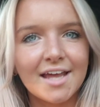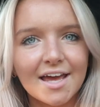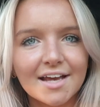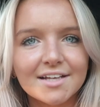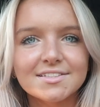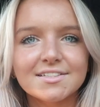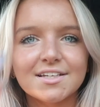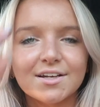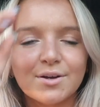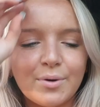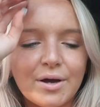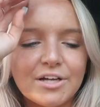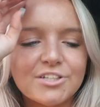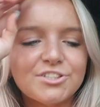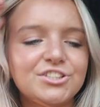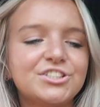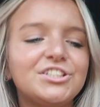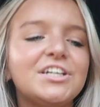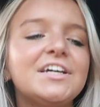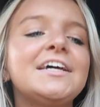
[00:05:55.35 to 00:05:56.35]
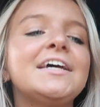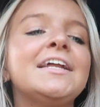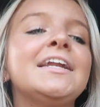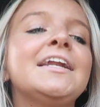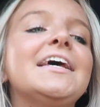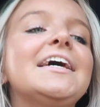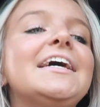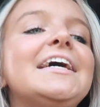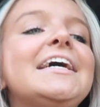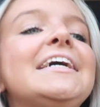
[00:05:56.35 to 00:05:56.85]
Next
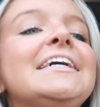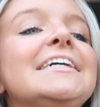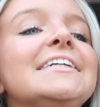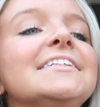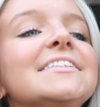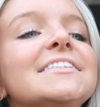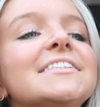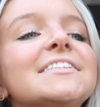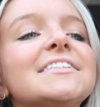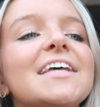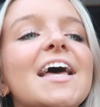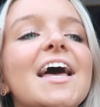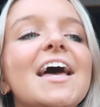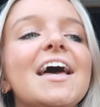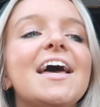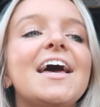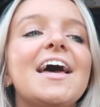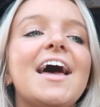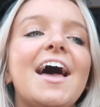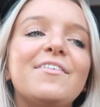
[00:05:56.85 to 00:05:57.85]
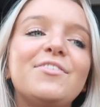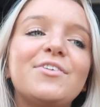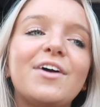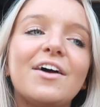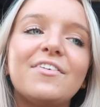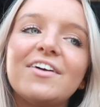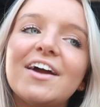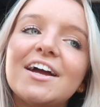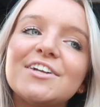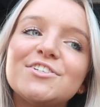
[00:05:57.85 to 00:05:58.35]
question is, have you
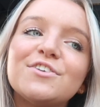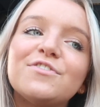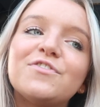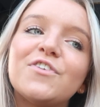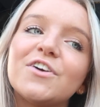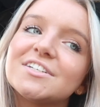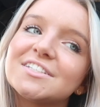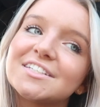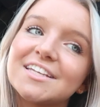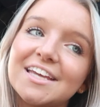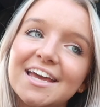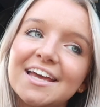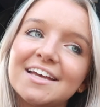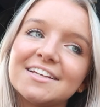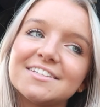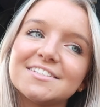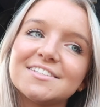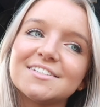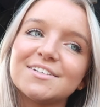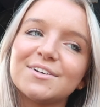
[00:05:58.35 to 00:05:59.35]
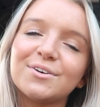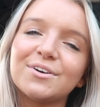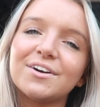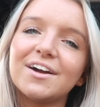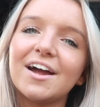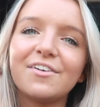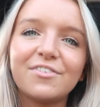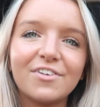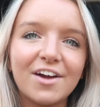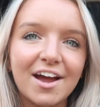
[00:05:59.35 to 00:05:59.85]
ever had your first kiss or
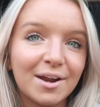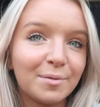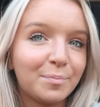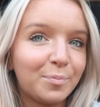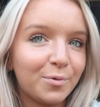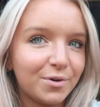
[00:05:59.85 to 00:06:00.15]
ever had a